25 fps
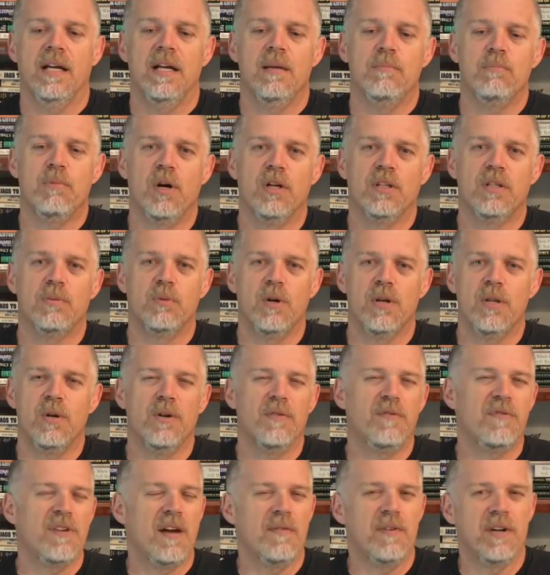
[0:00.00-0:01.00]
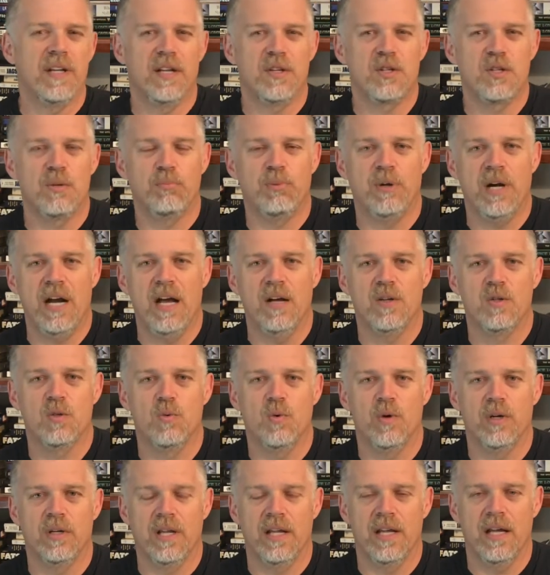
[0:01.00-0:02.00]
in Baltimore, they were favored against the Browns
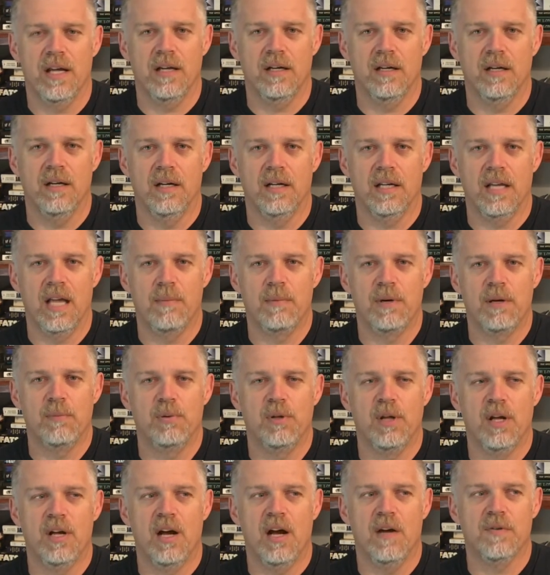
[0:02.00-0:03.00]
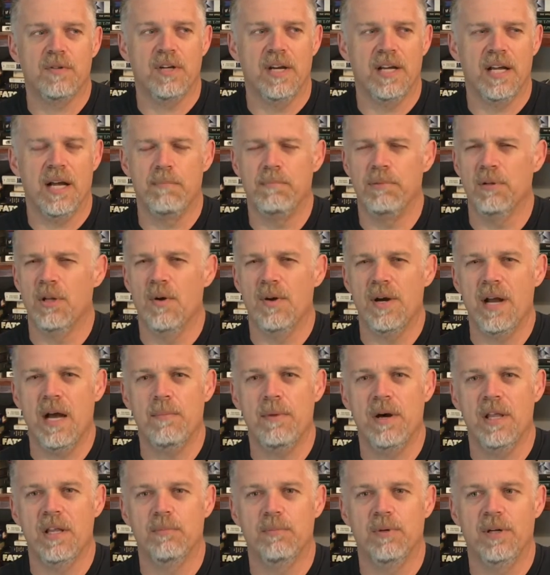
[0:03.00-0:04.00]
one get, uh, game in the playoffs, and they got blown out
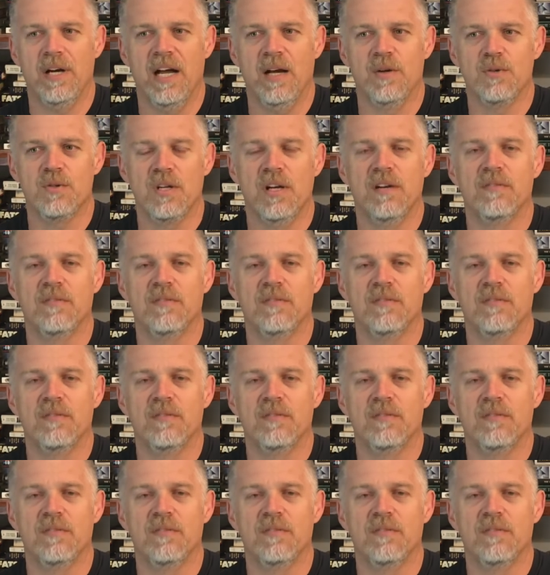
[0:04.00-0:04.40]
by the Browns.